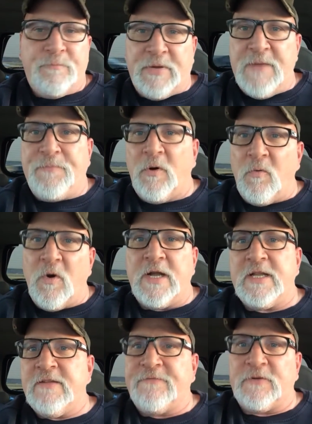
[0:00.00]
People
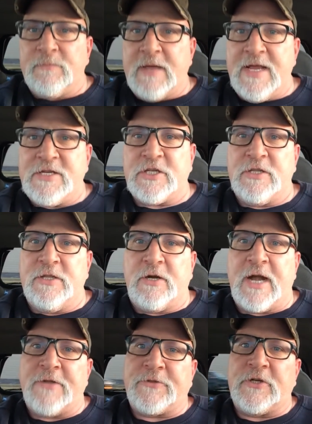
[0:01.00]
want information. They're
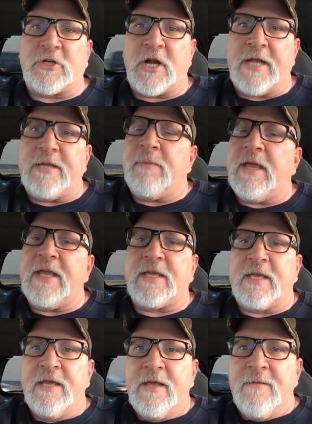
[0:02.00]
out there trying to
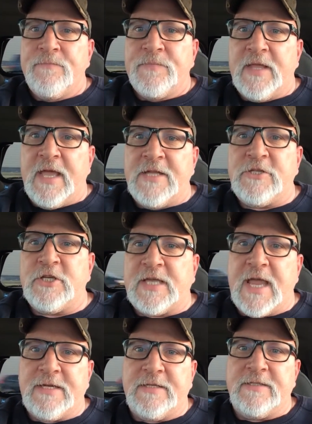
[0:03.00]
make
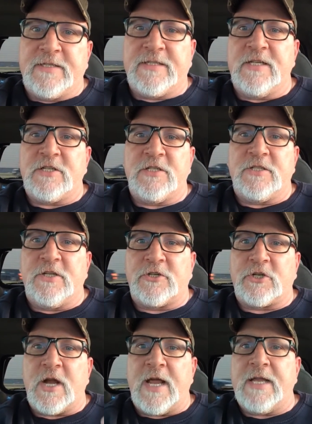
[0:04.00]
educated decisions. They're
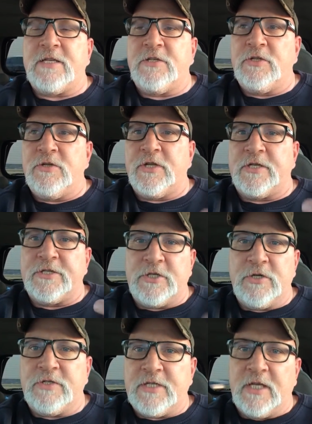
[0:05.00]
trying to do their
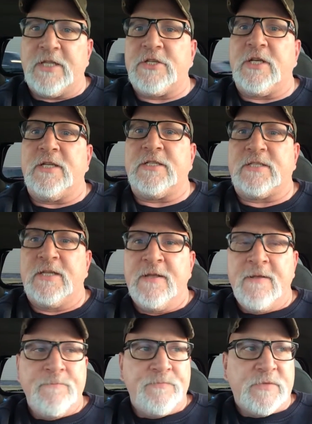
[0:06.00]
due diligence
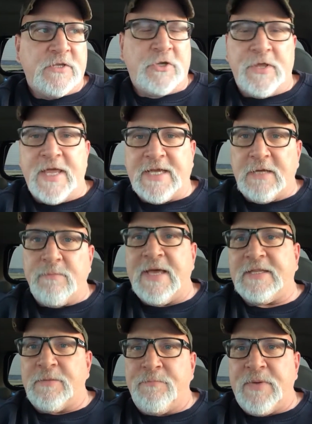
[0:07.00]
so they can
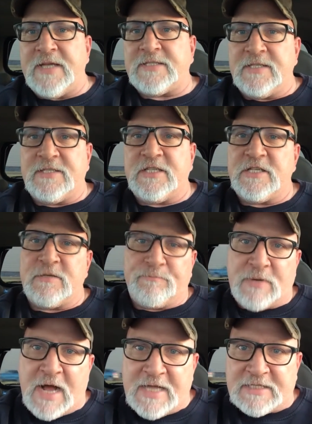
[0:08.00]
make the best decision
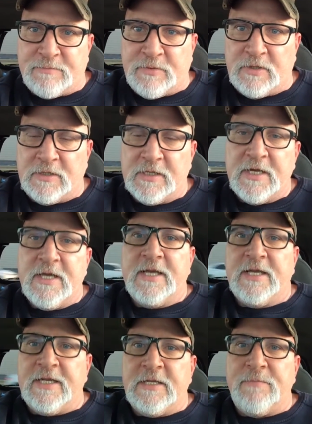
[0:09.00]
possible
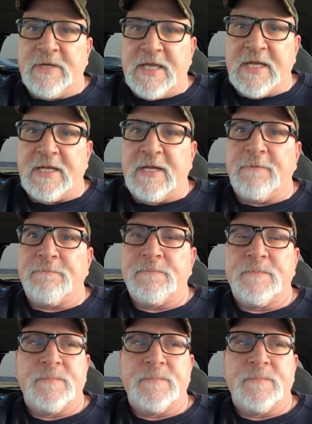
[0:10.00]
in the beginning.